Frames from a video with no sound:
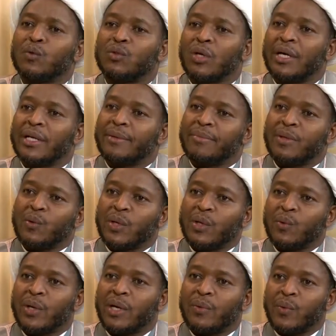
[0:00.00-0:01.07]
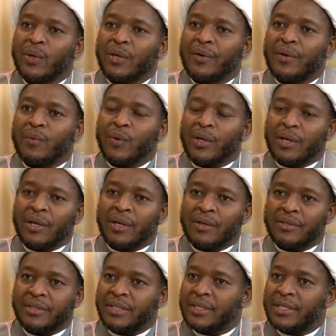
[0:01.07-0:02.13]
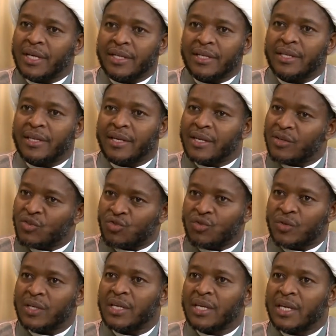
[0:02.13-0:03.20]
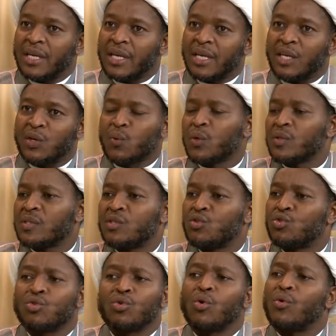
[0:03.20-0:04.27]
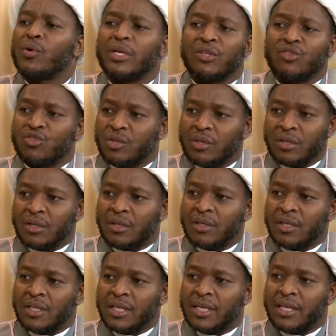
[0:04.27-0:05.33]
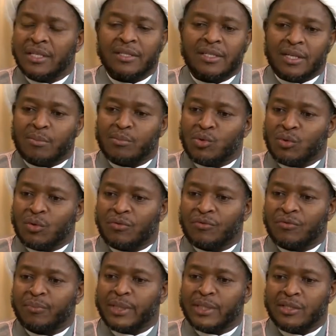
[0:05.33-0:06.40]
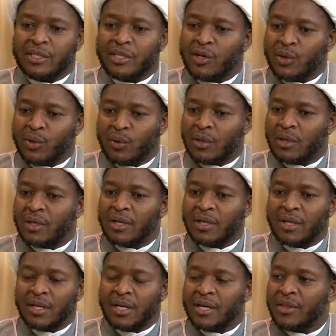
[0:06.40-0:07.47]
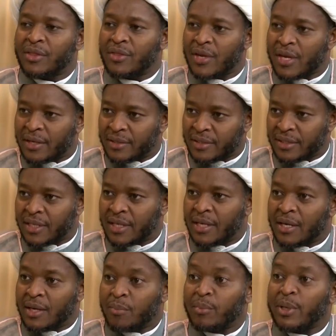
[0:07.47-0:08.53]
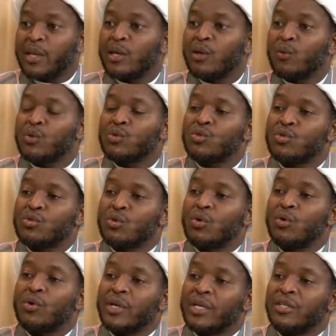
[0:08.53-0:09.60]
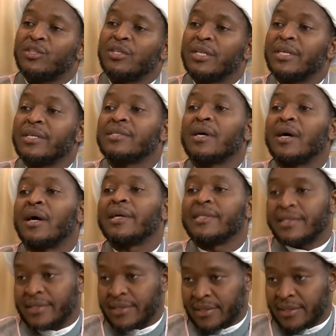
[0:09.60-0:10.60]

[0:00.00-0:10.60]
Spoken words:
Talib, the way we study the history, he wasn't so rich. in terms of material things, but he was so rich in his heart.